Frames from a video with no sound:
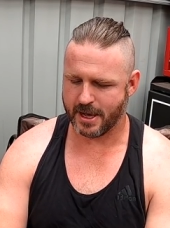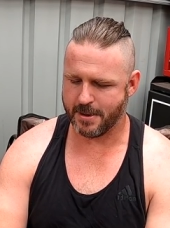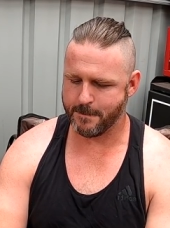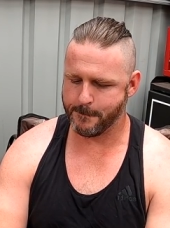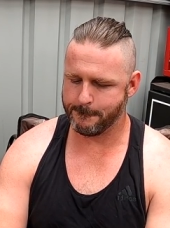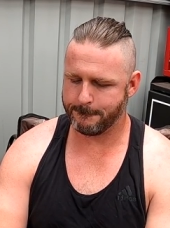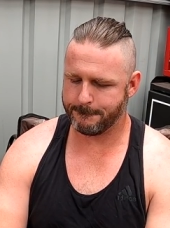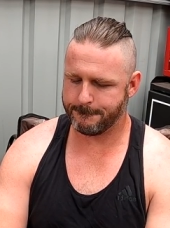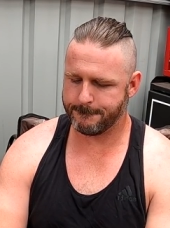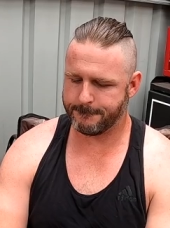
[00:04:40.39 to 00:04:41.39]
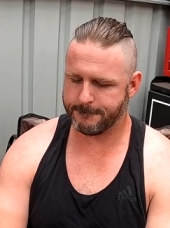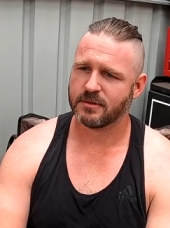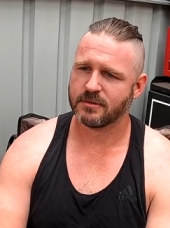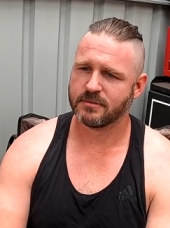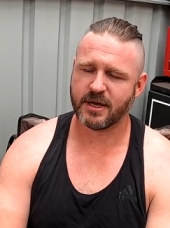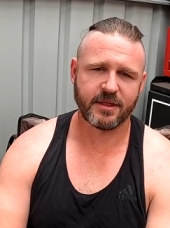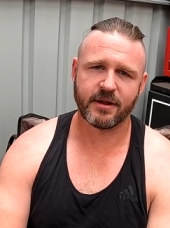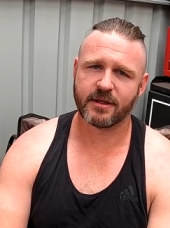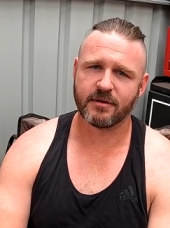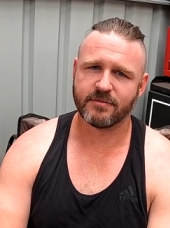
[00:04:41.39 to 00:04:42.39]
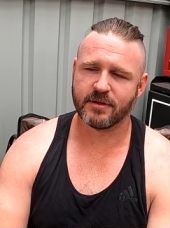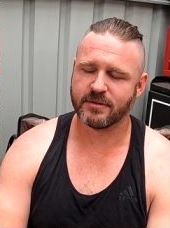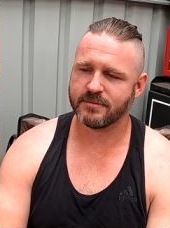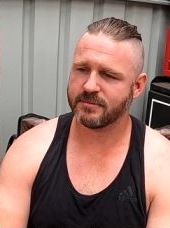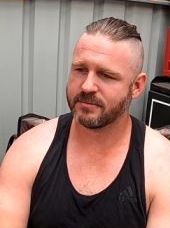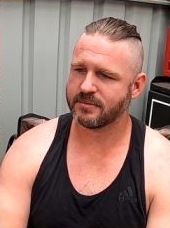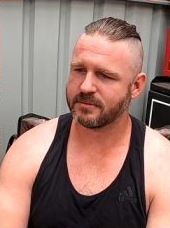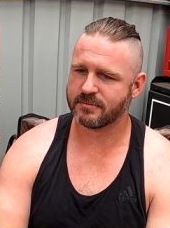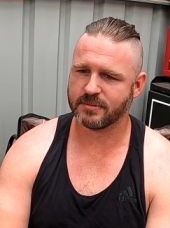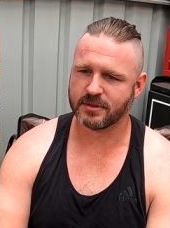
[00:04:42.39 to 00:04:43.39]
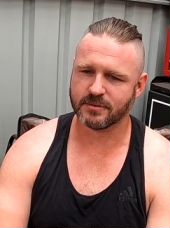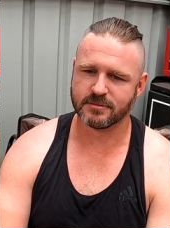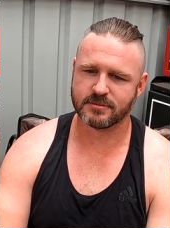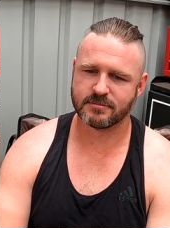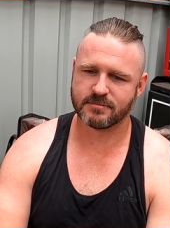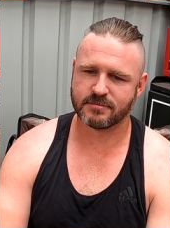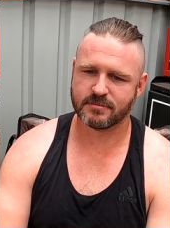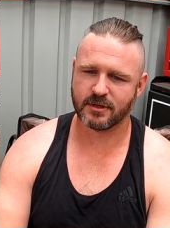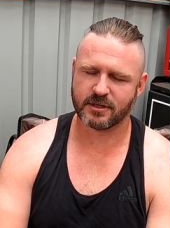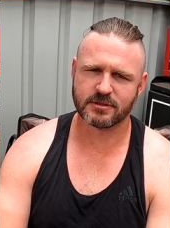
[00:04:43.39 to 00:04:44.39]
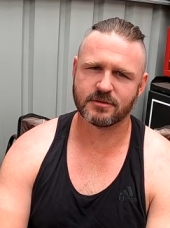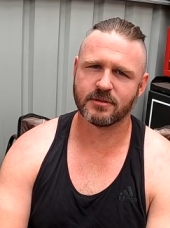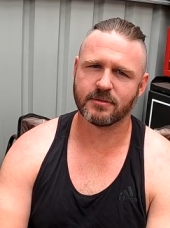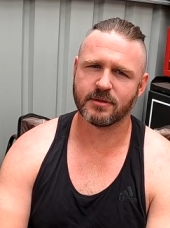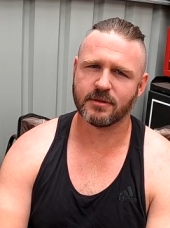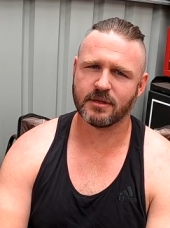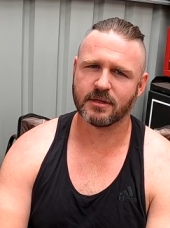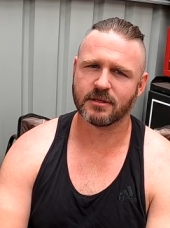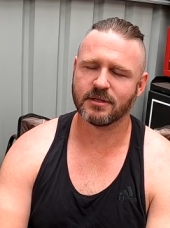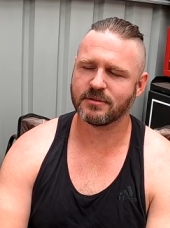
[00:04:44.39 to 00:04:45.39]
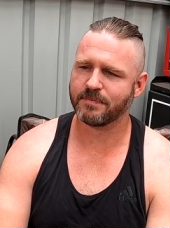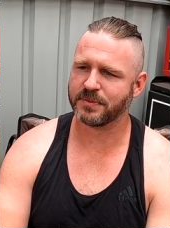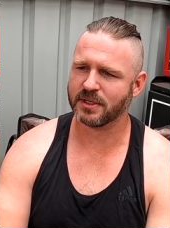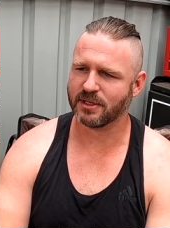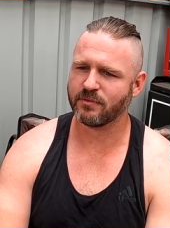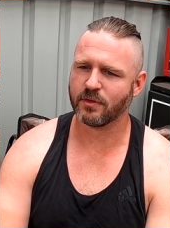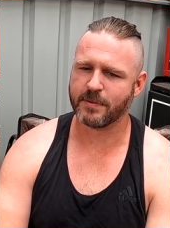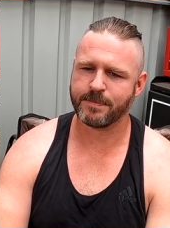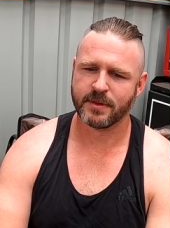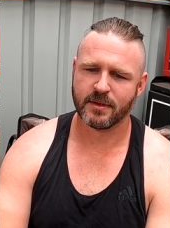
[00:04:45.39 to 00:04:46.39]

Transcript: um, no, they don't get offended because I guess it's all in, in the de- delivery.